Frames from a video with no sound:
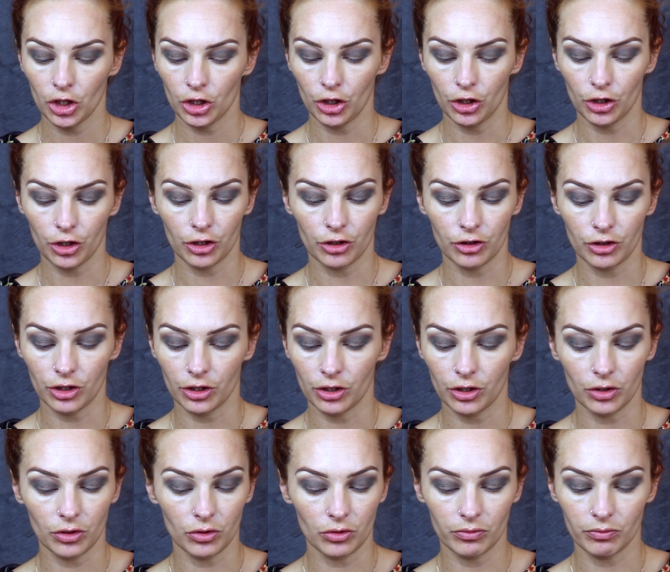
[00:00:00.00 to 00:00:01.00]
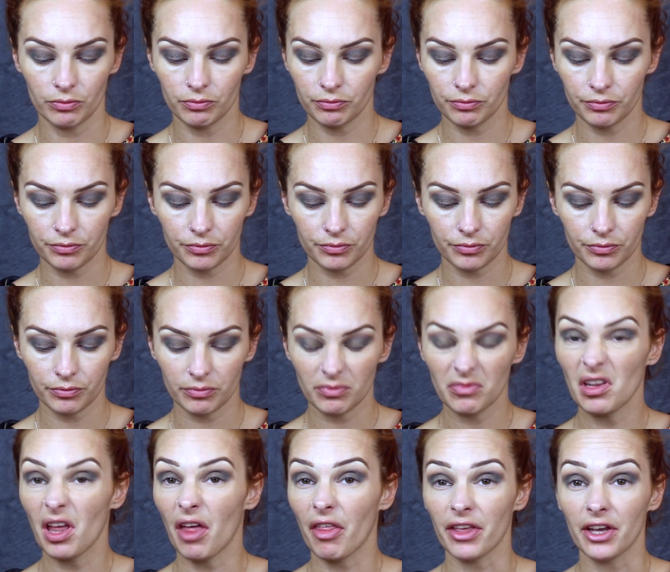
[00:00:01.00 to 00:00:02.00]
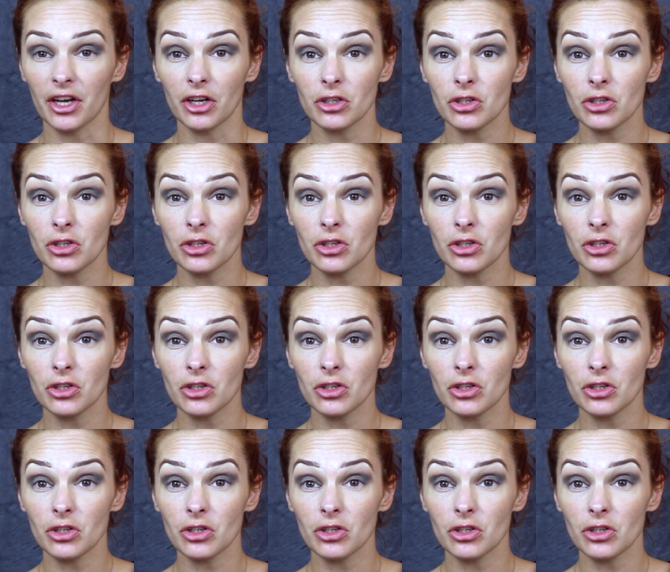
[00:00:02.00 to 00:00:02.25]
You can do nothing